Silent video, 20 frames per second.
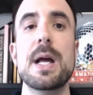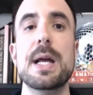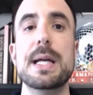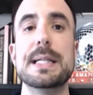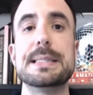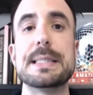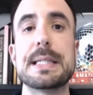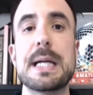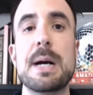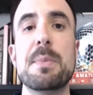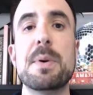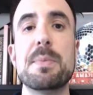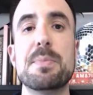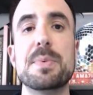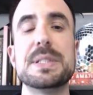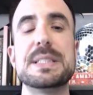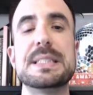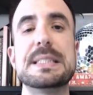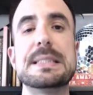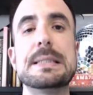is to come up
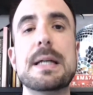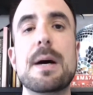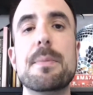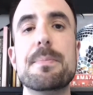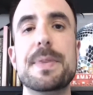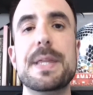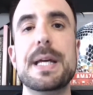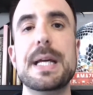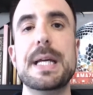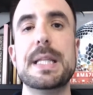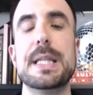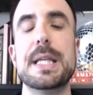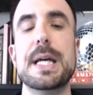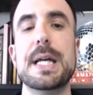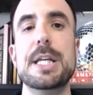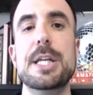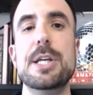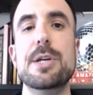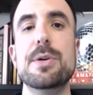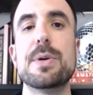with something
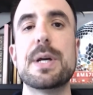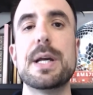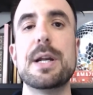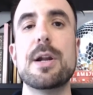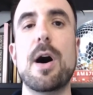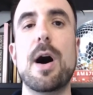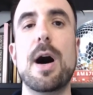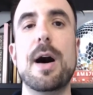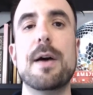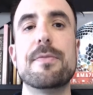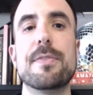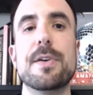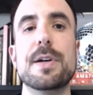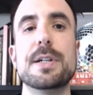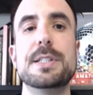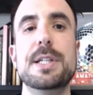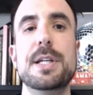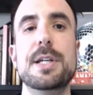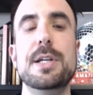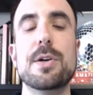that you can offer
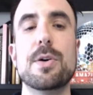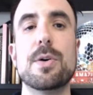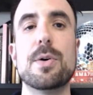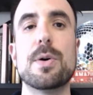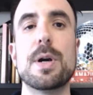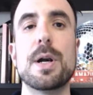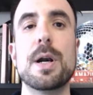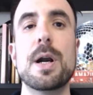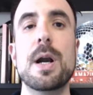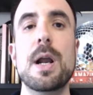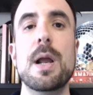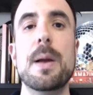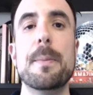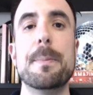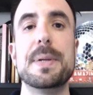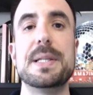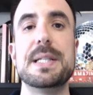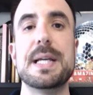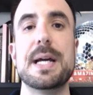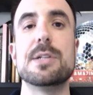to your
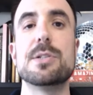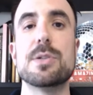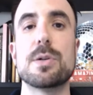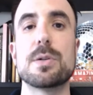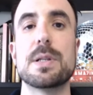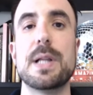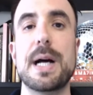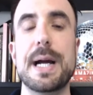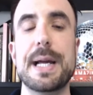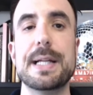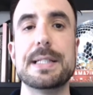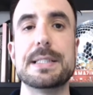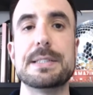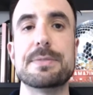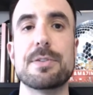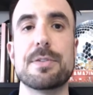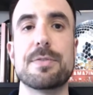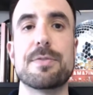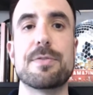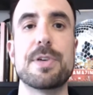potential clients
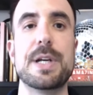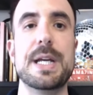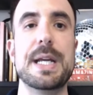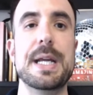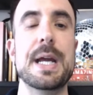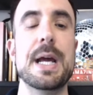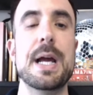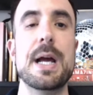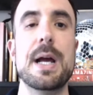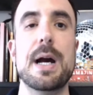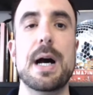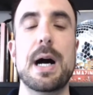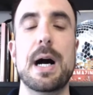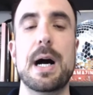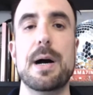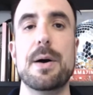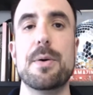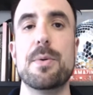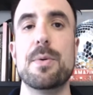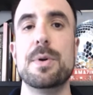for free.
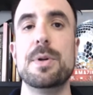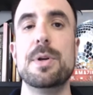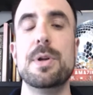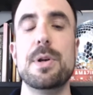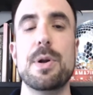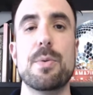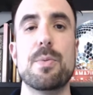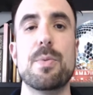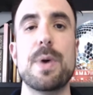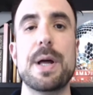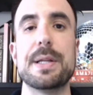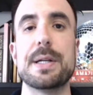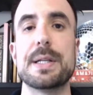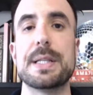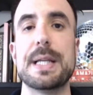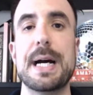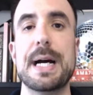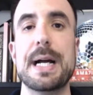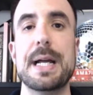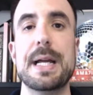Whether
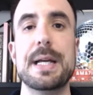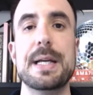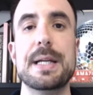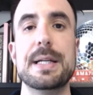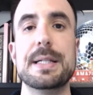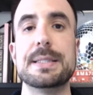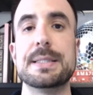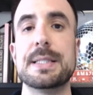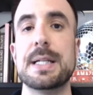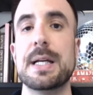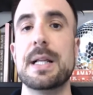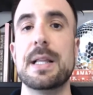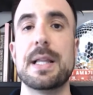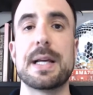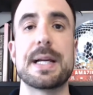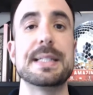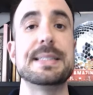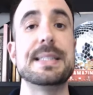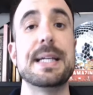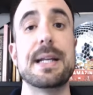that is,
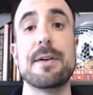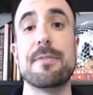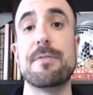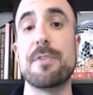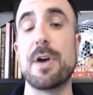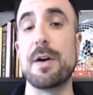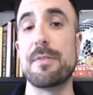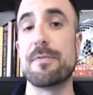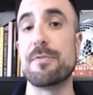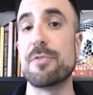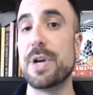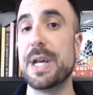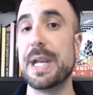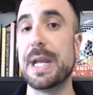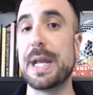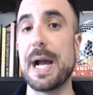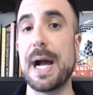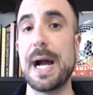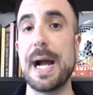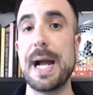like I said, a free
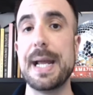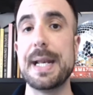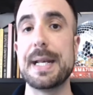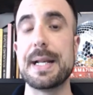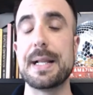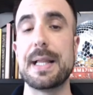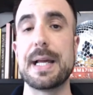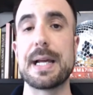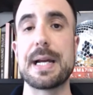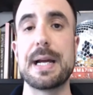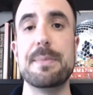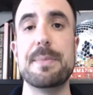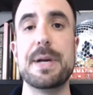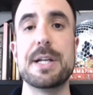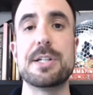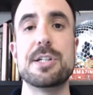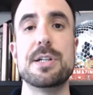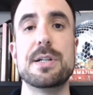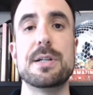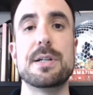guide, like I
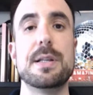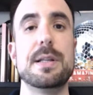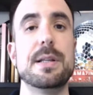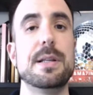mentioned,